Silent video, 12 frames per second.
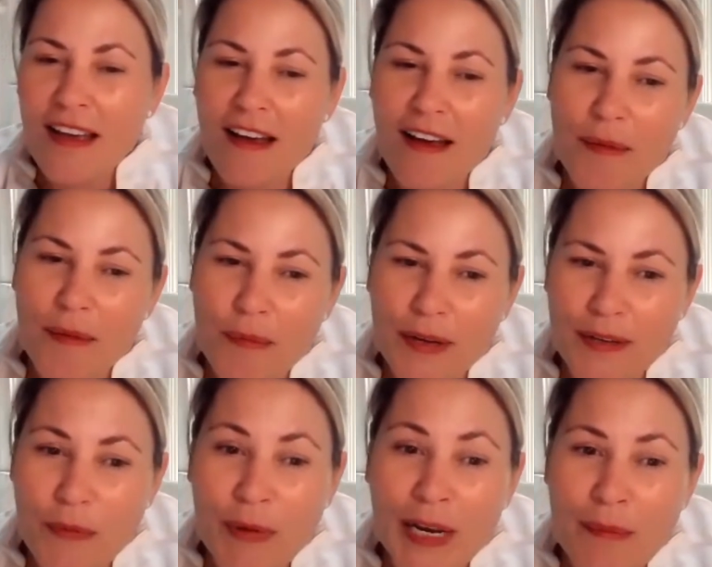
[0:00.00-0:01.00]

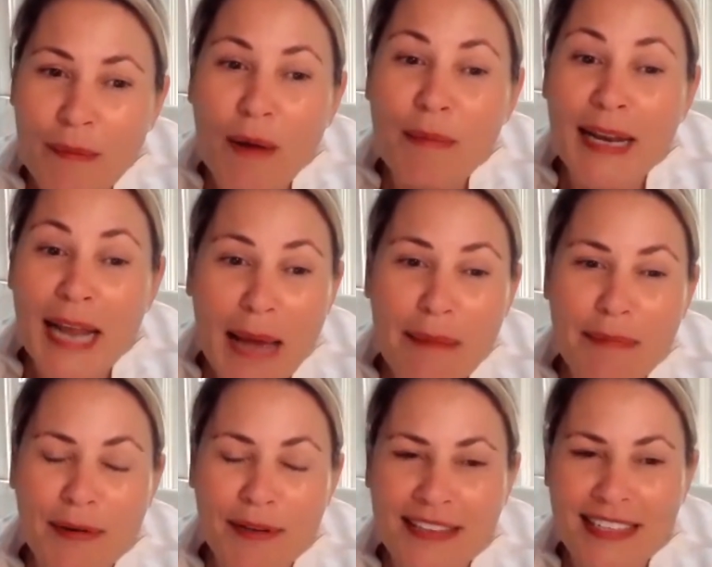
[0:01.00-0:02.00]
When a moment
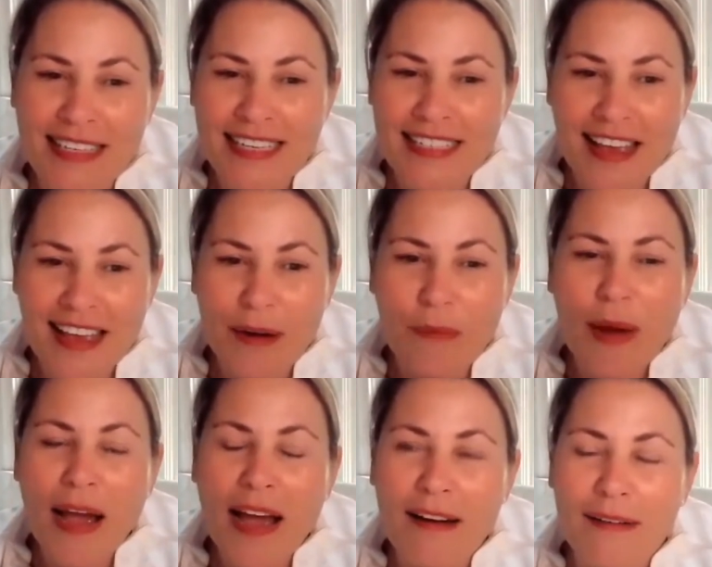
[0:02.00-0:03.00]
happens and it's like,
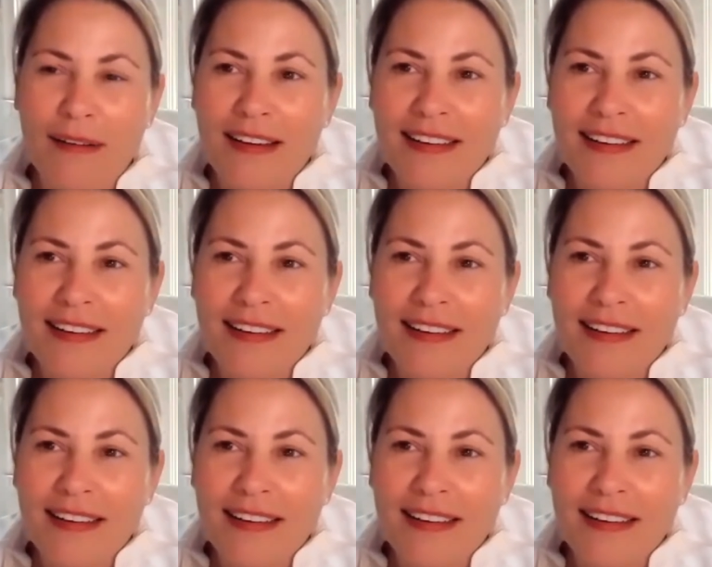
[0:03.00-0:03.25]
wow,